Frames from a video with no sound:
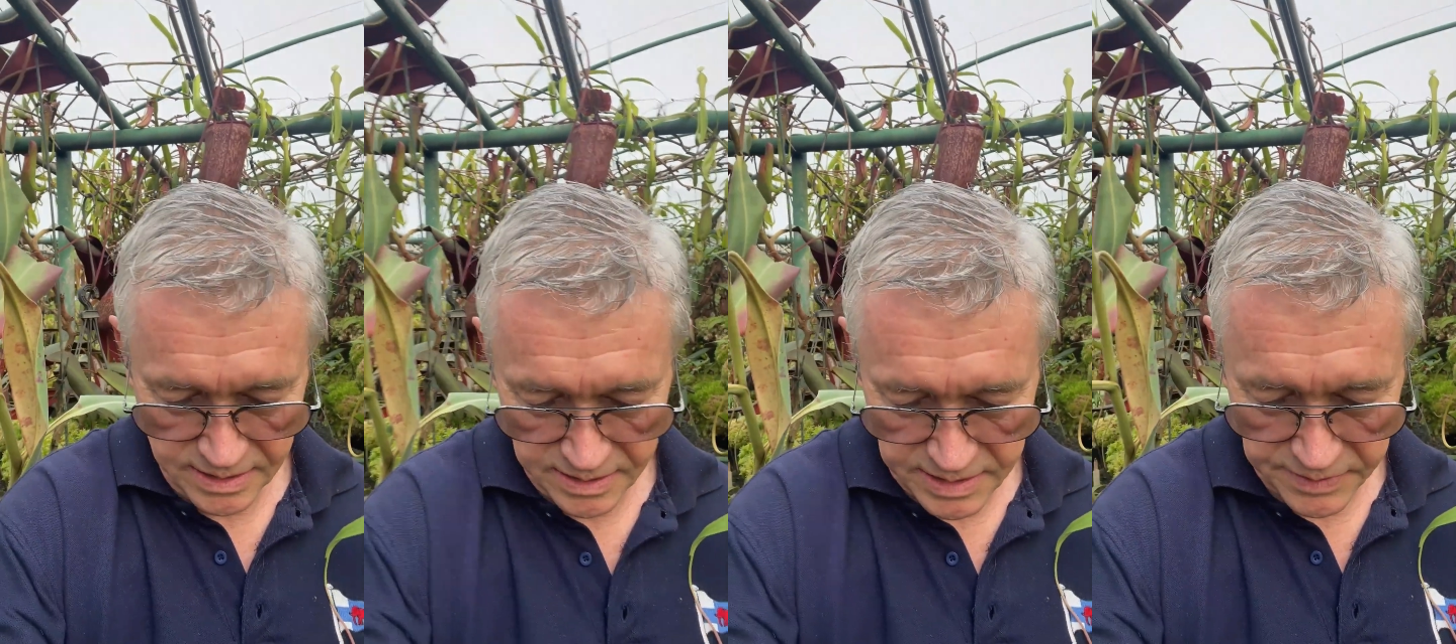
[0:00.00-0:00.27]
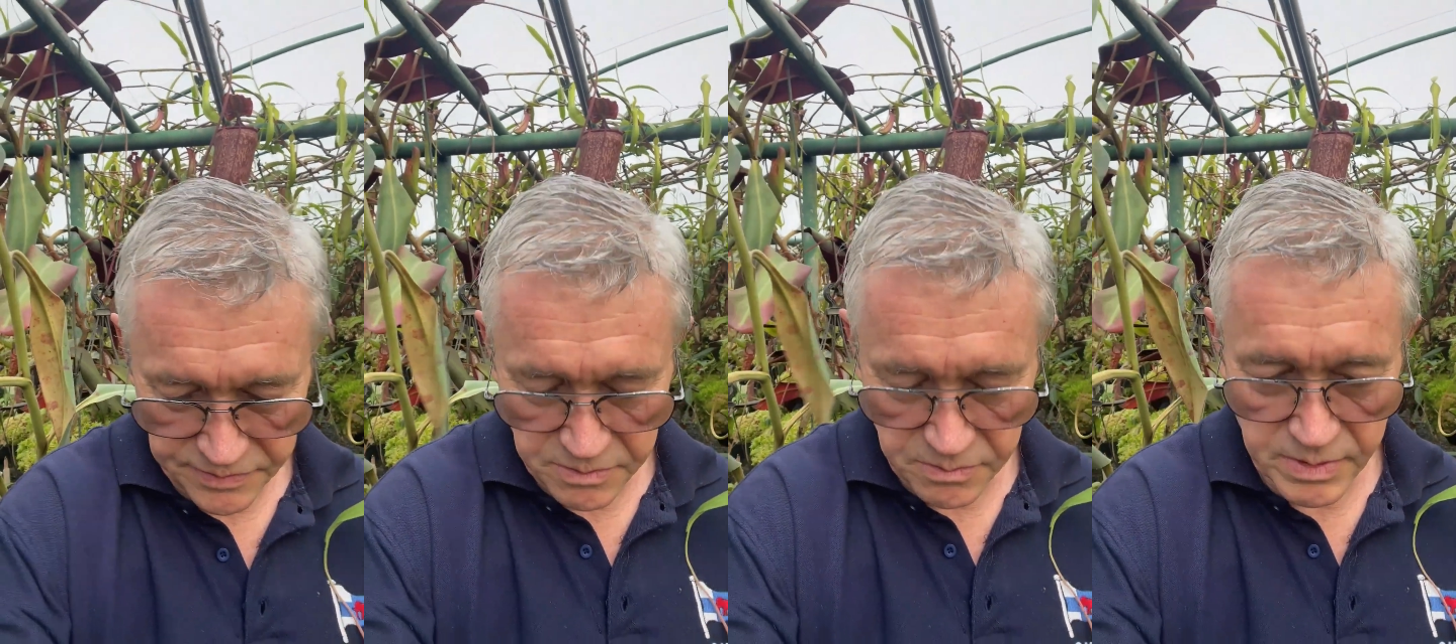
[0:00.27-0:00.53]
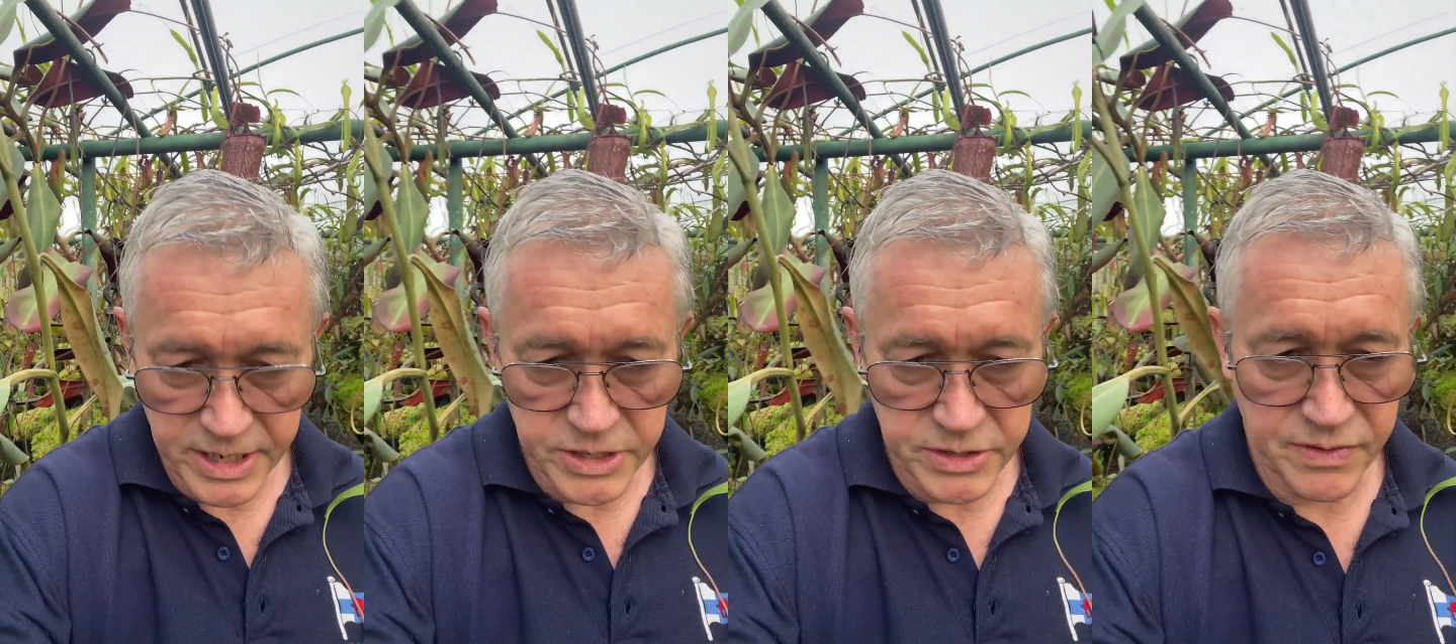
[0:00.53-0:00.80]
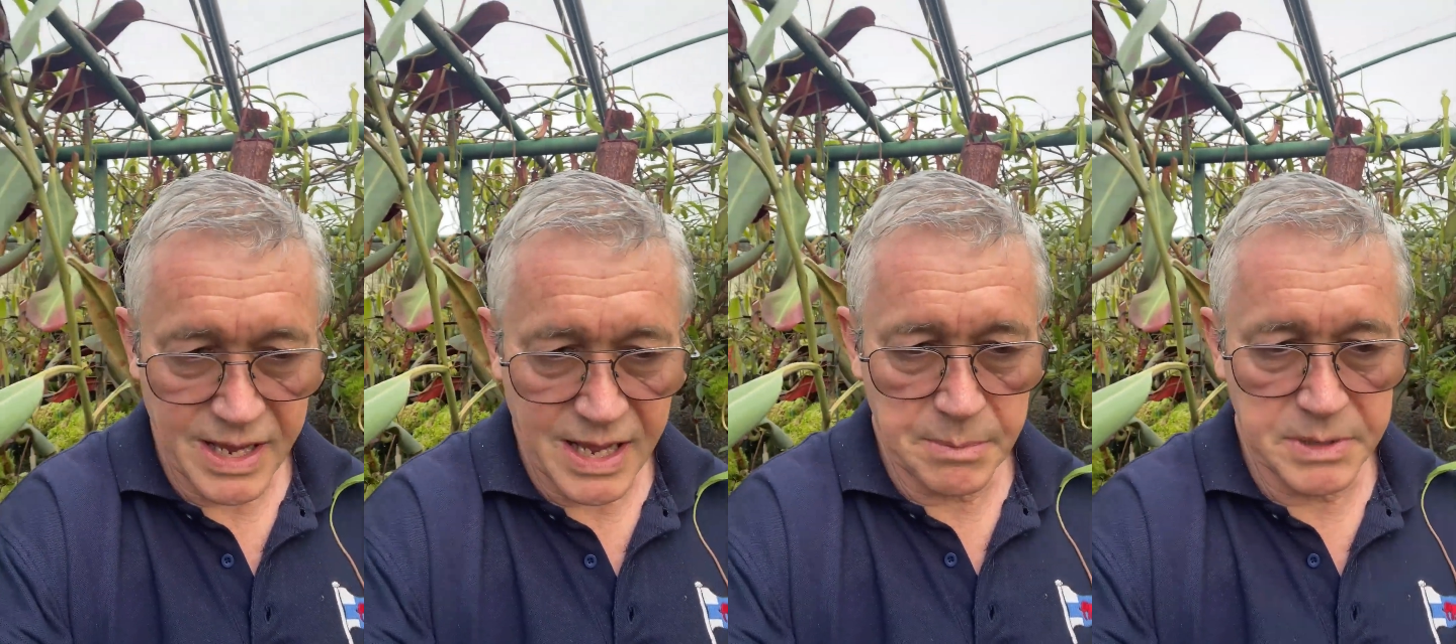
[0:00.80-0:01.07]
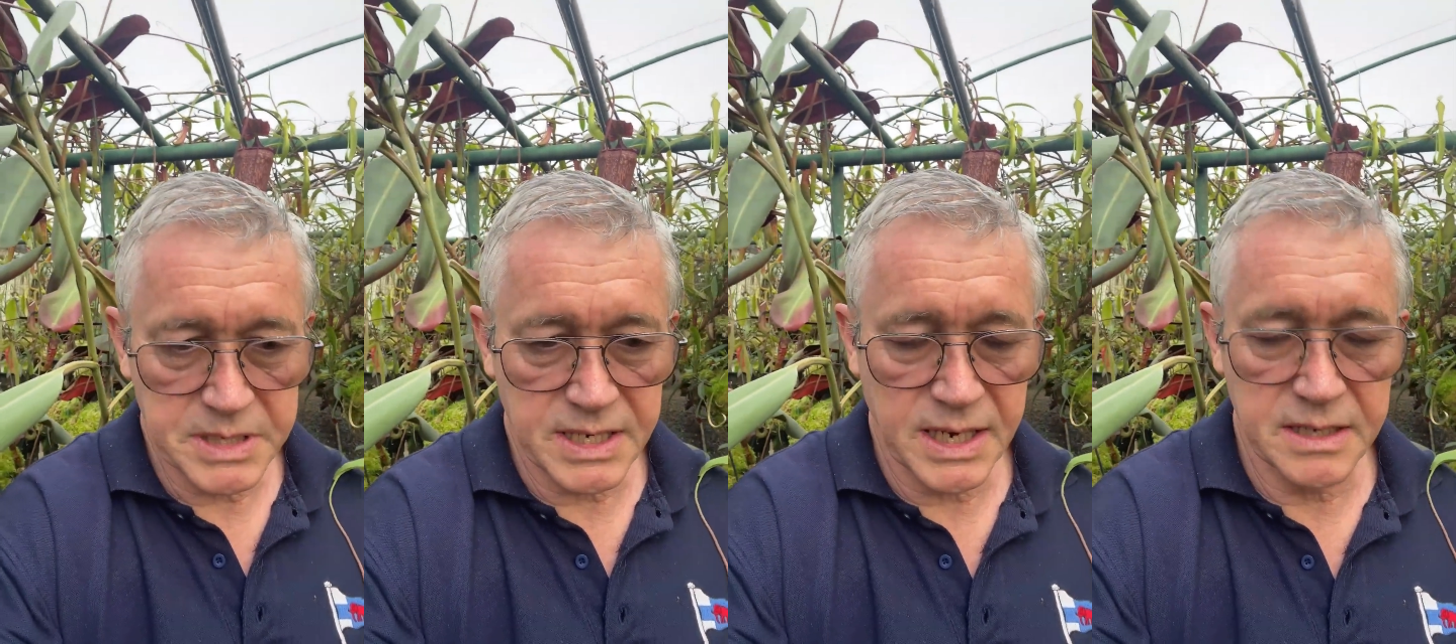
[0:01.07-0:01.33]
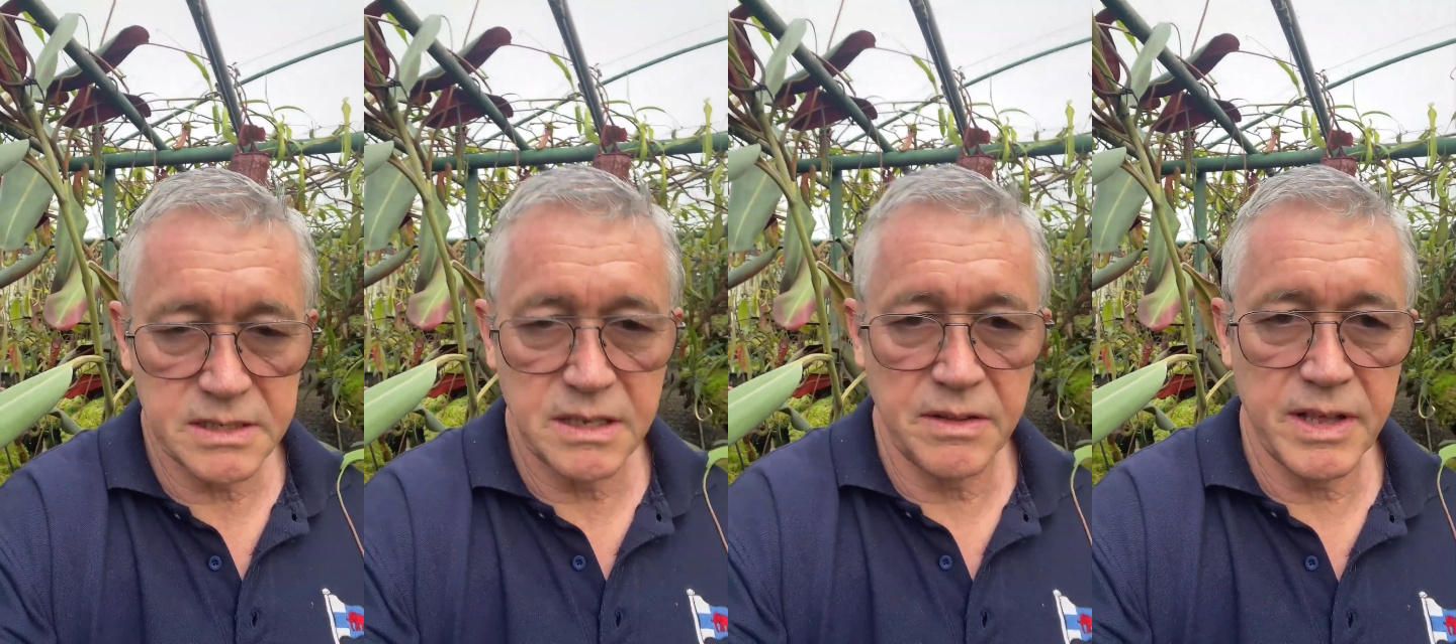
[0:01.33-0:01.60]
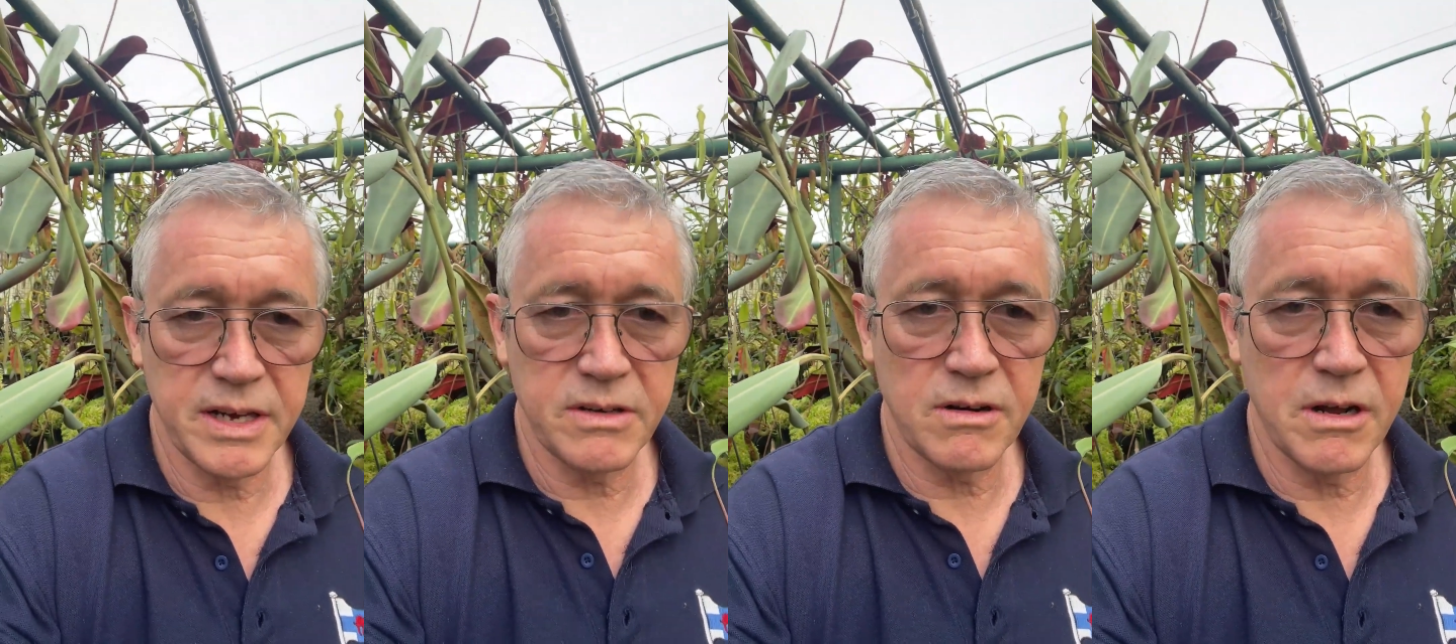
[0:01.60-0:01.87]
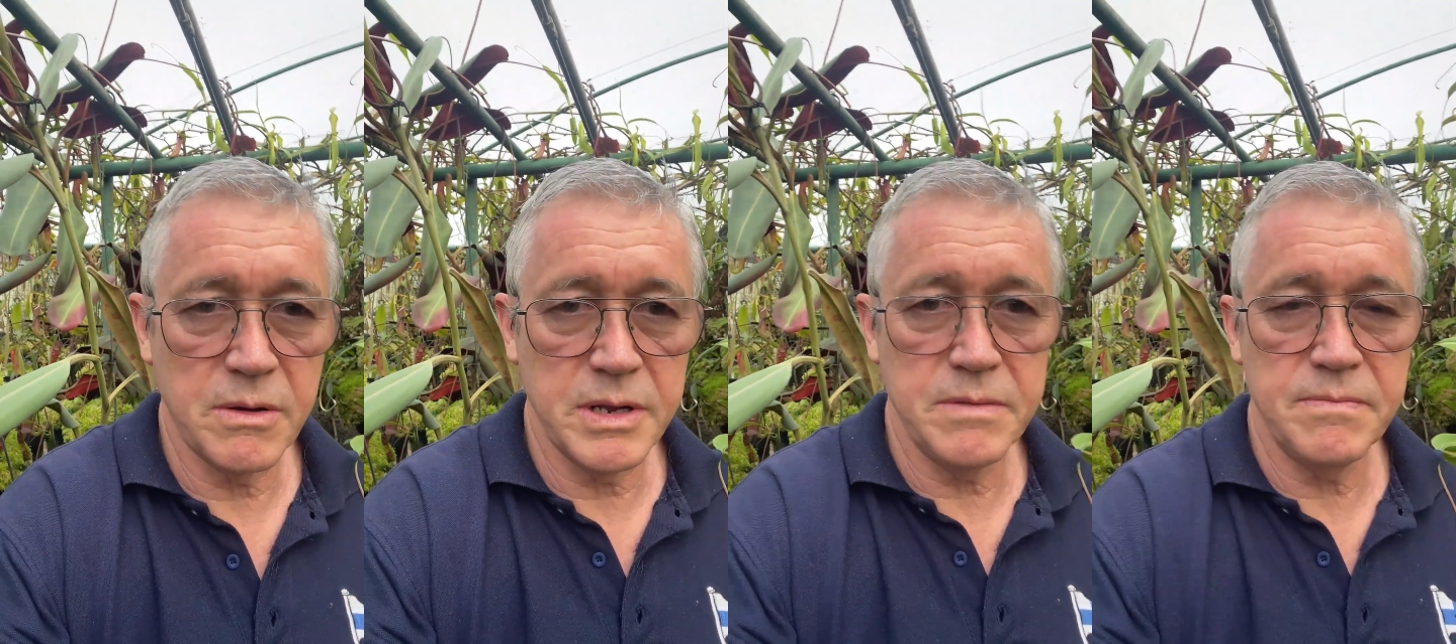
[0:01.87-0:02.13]
different range of habitats that they
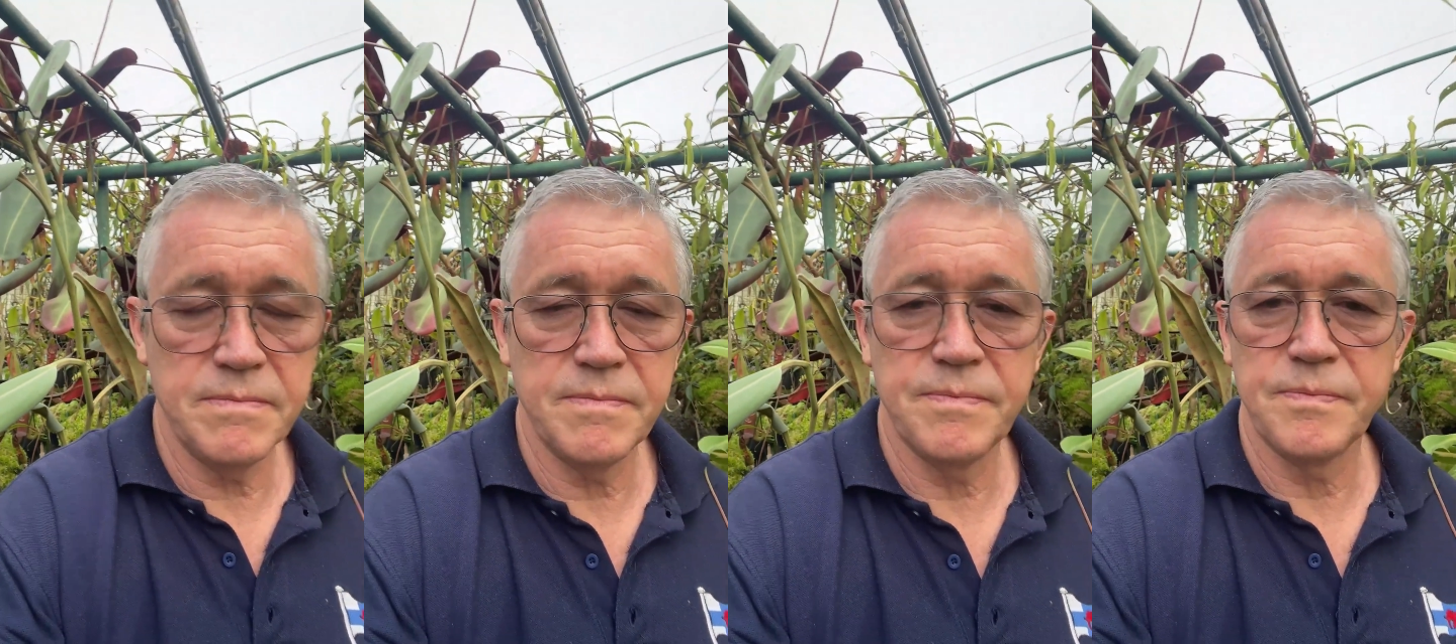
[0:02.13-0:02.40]
grow in.